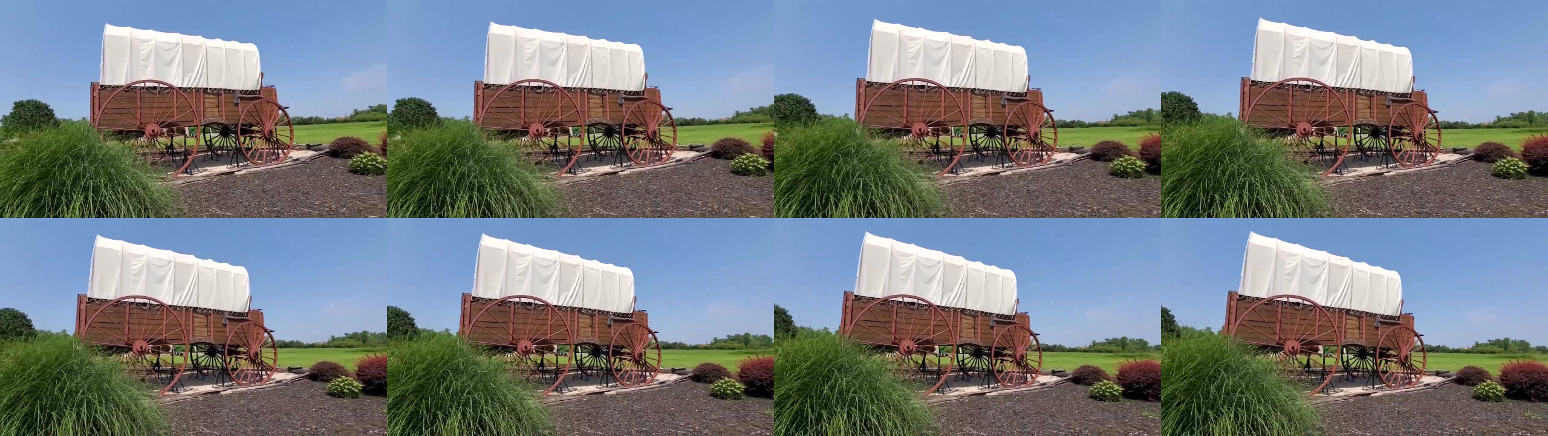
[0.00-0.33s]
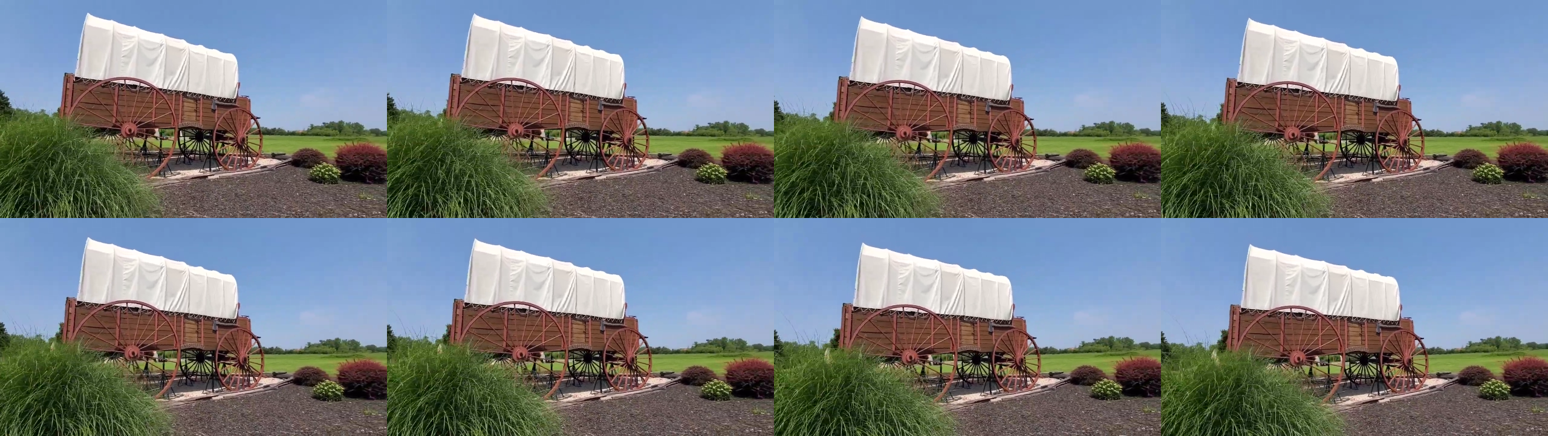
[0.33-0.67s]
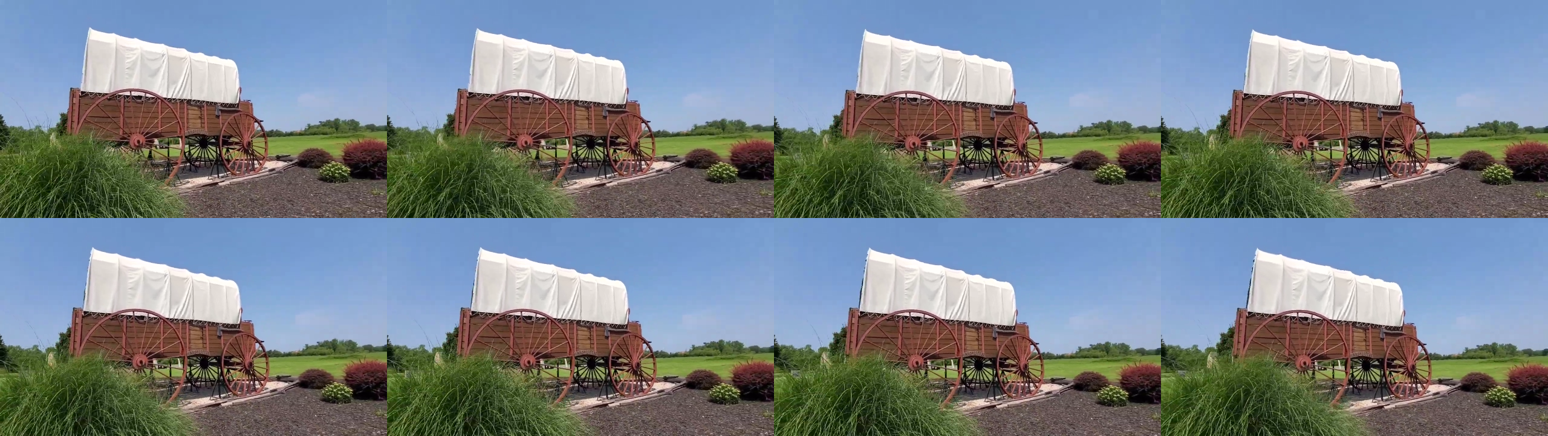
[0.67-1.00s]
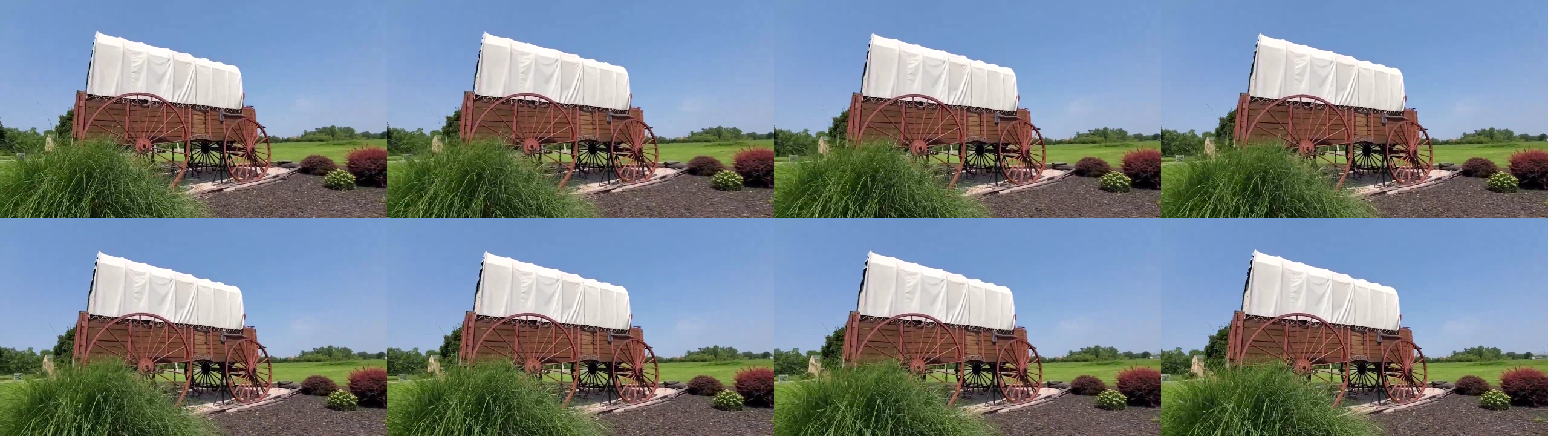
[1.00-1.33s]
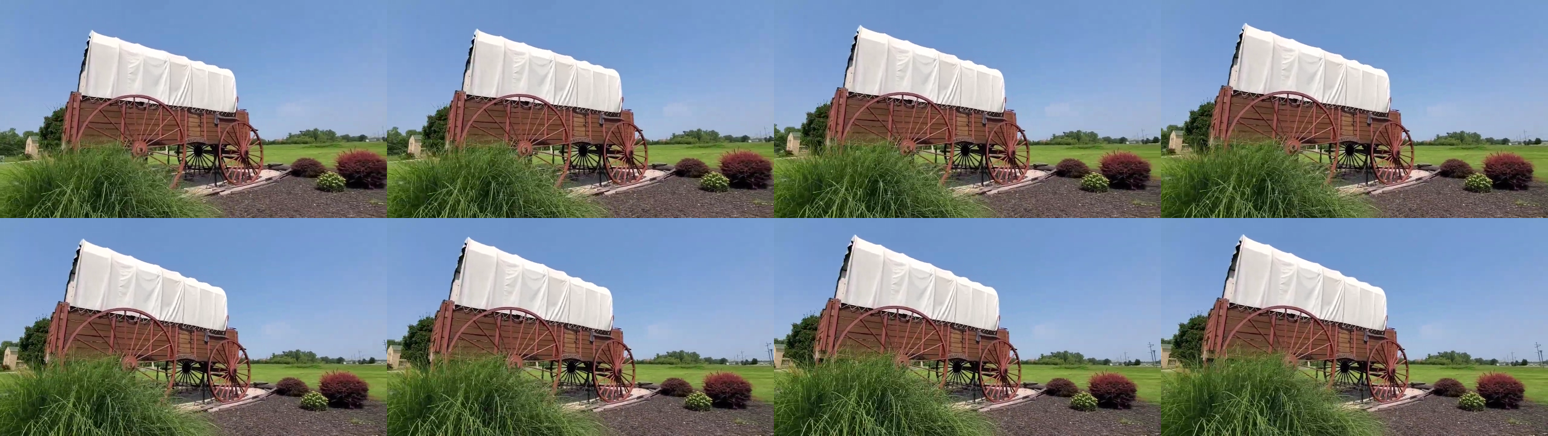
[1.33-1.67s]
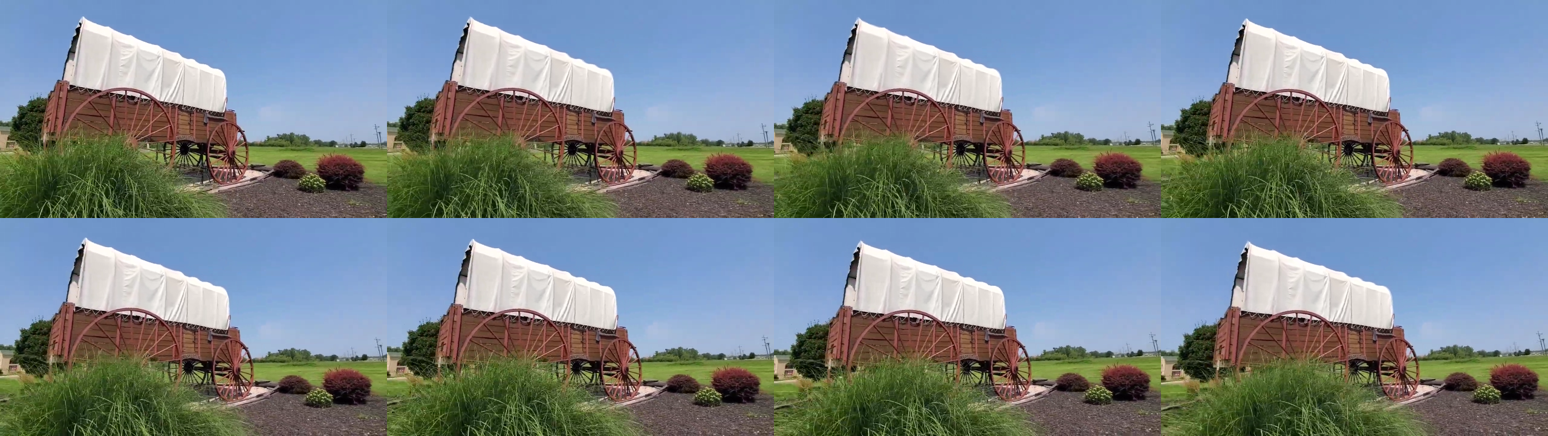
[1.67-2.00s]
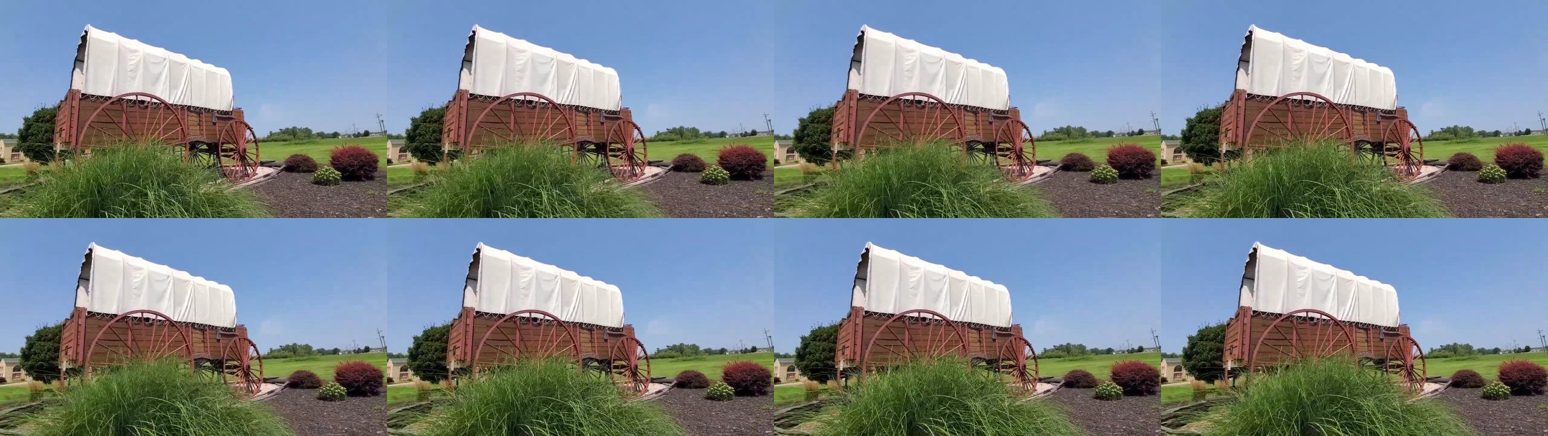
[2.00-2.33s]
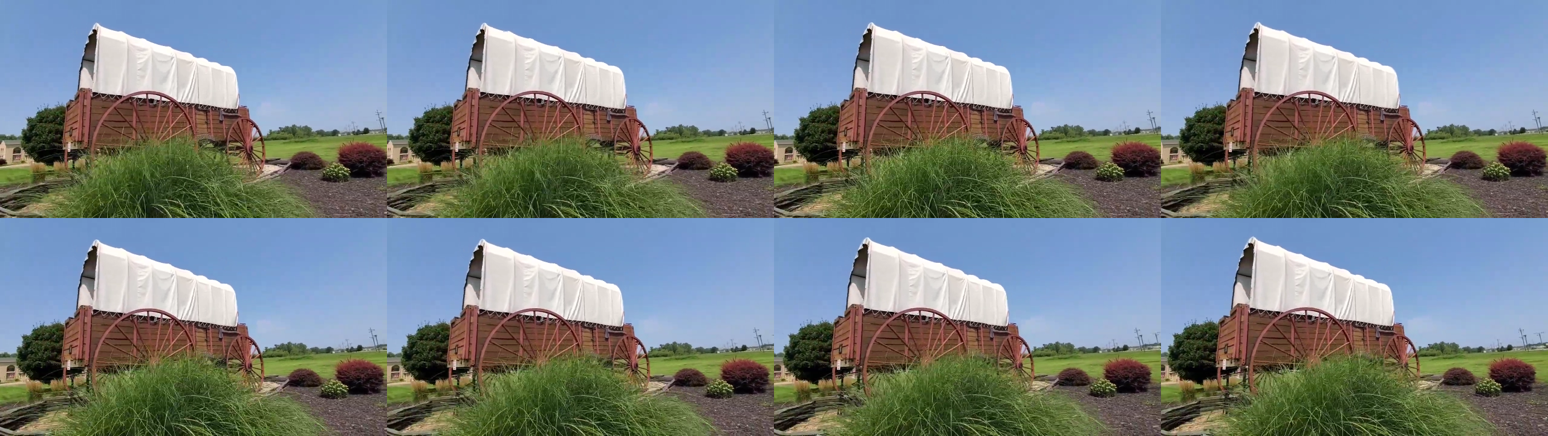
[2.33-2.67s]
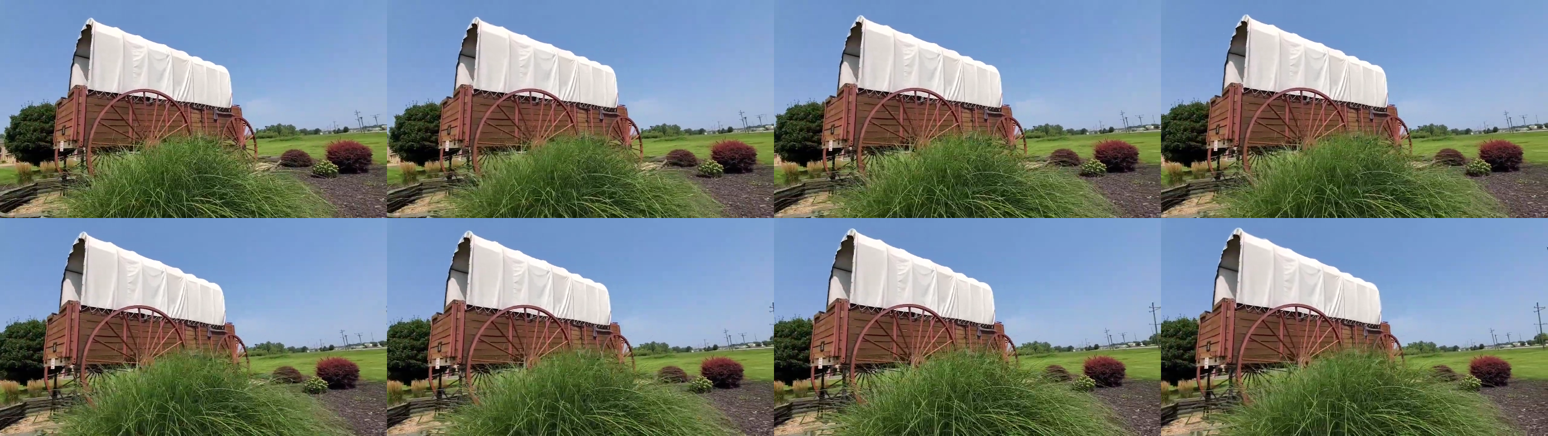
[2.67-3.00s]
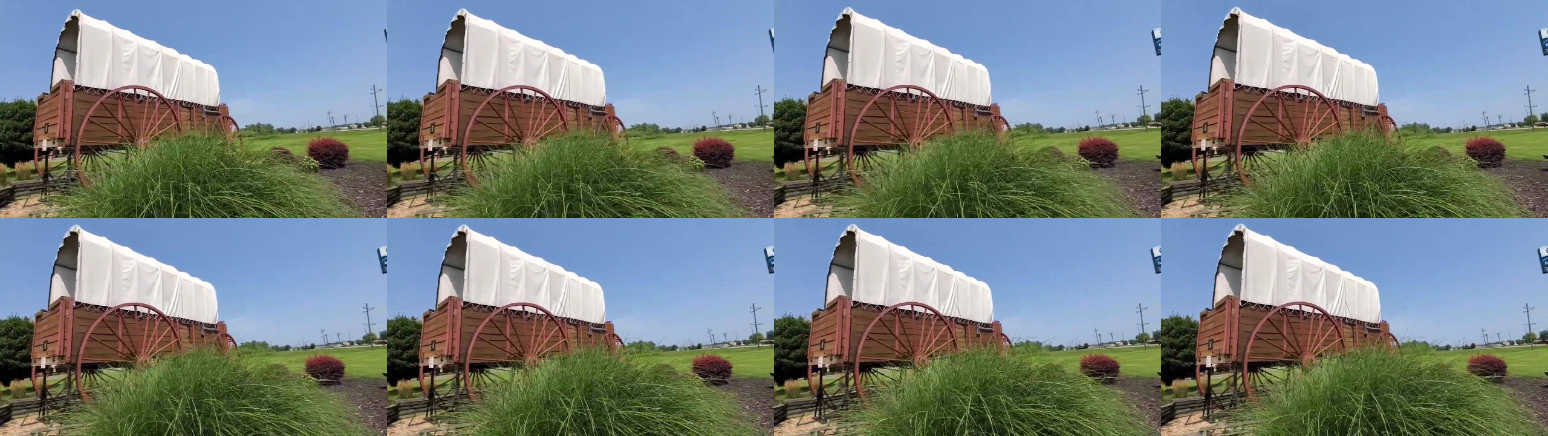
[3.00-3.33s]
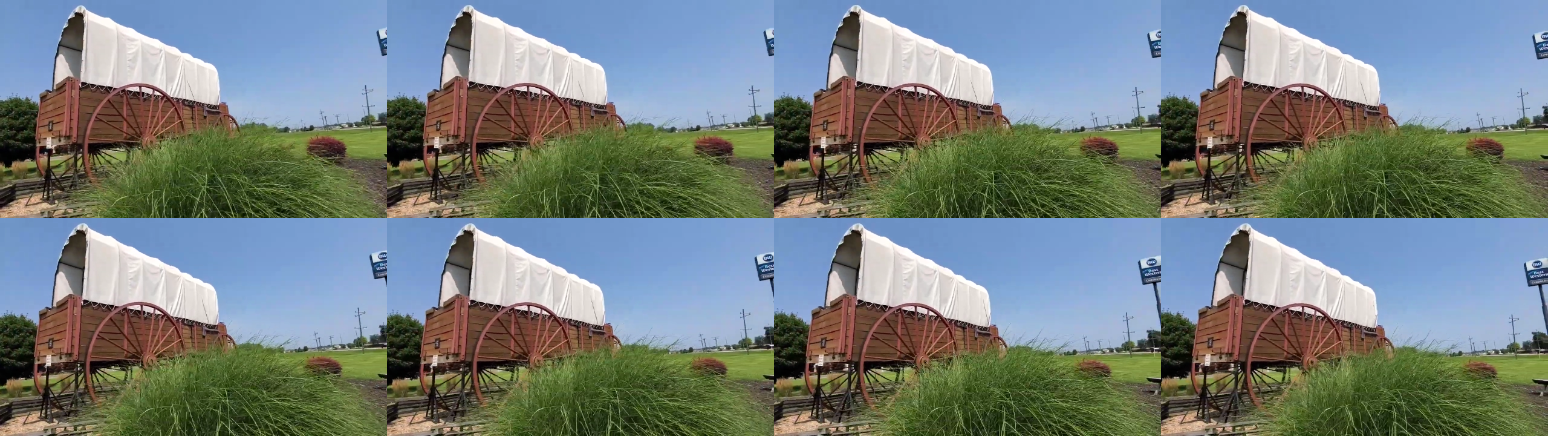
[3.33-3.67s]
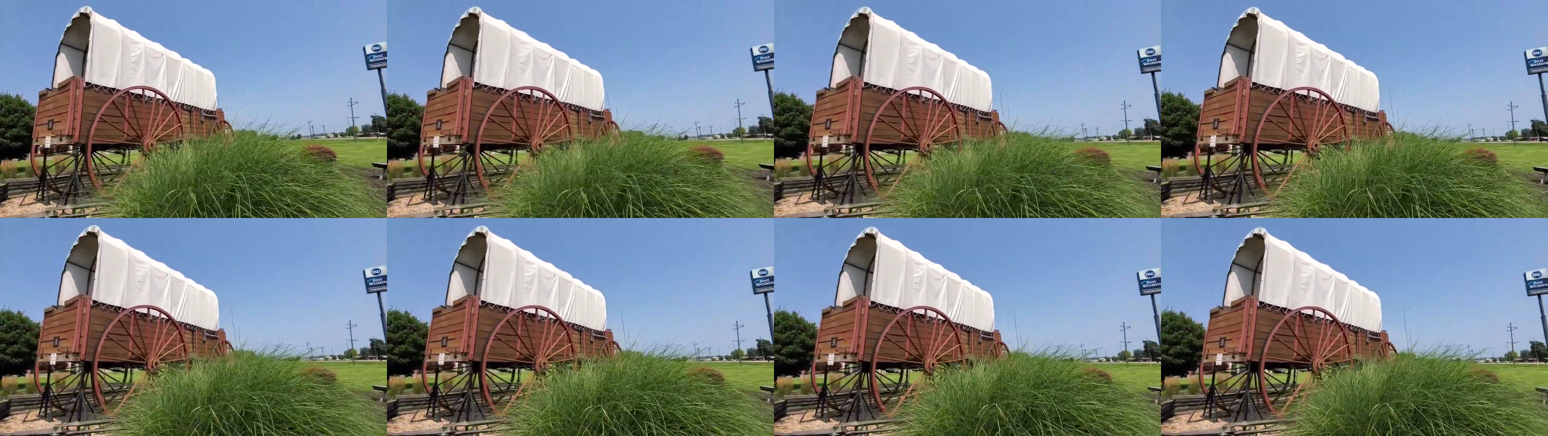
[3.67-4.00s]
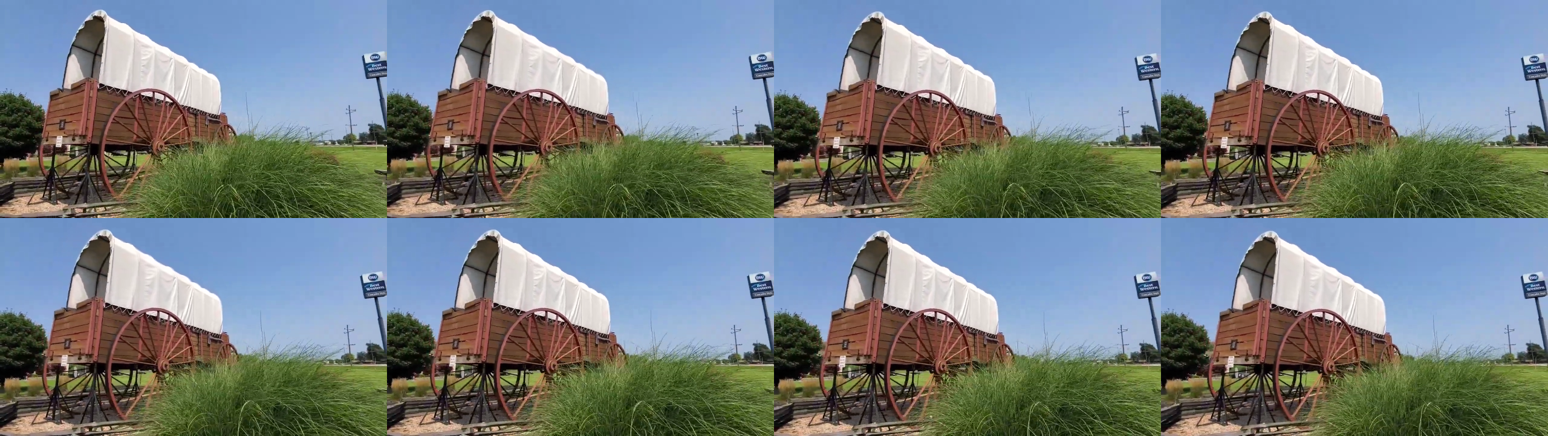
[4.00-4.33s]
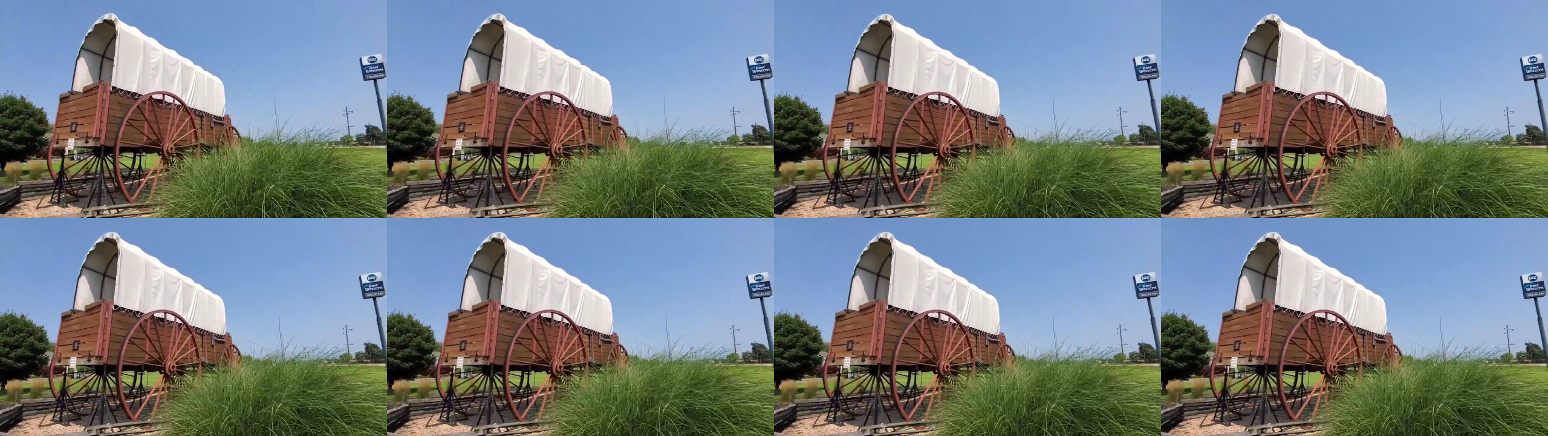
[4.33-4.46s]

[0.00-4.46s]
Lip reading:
Nobody's mouth can be seen.